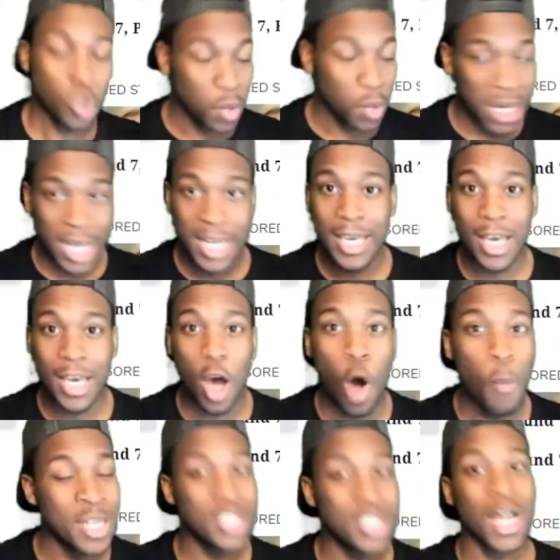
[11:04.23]
So can he get
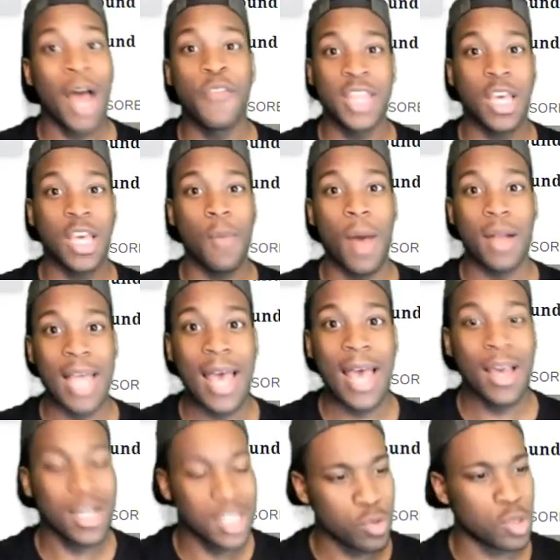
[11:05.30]
open? Did y'all ever think about
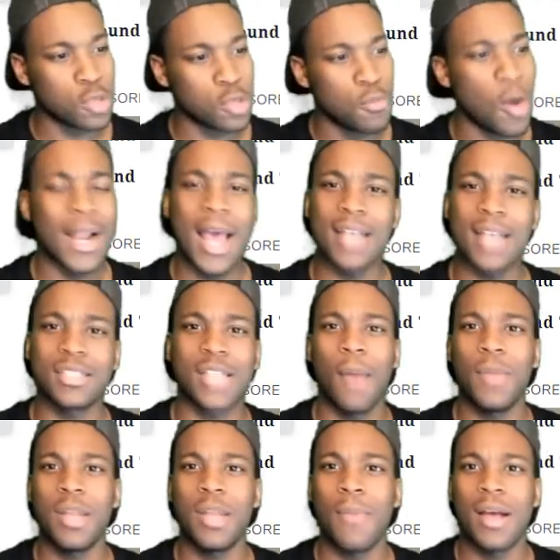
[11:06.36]
that? Because it was a smart ass
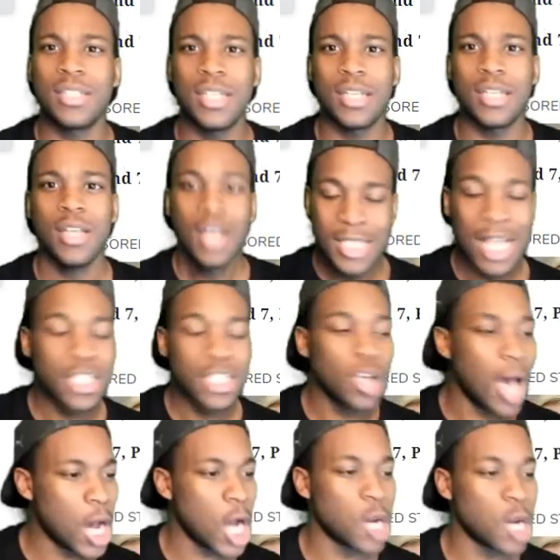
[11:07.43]
comment in my shit. Because
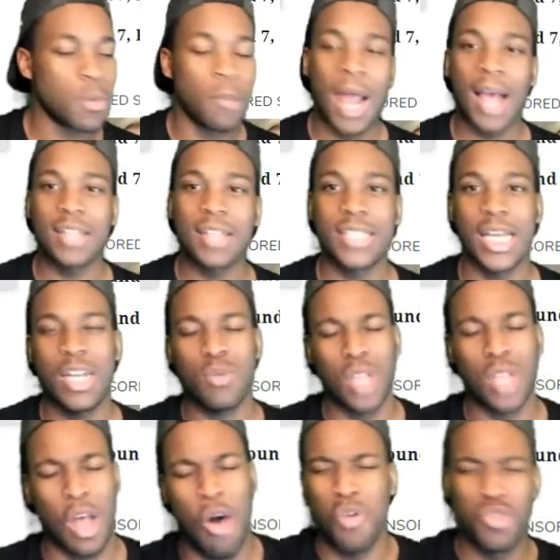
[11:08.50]
I, I called him a blocking tight end. They was
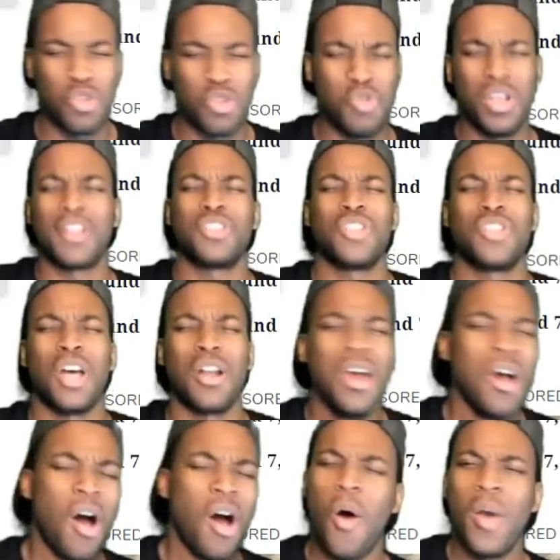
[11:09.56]
like, oh, you need to shut
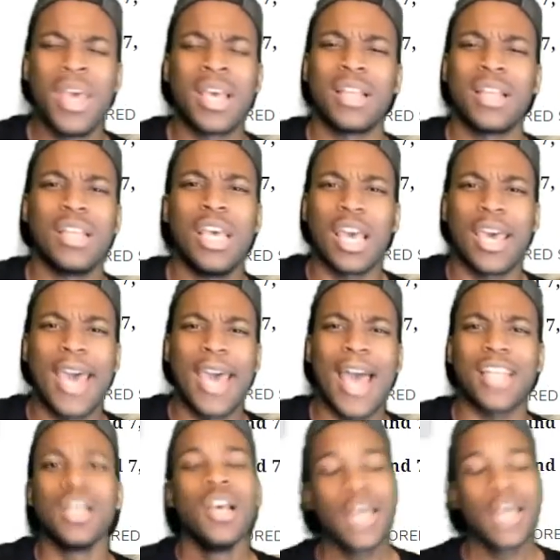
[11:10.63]
up. Oh, he can, he can
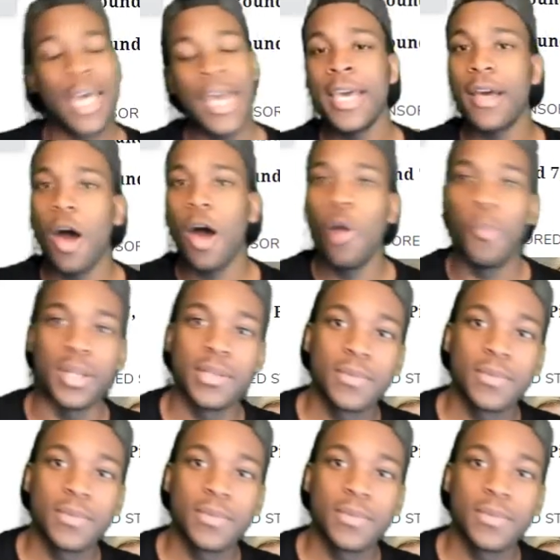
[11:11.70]
catch. Can he get open?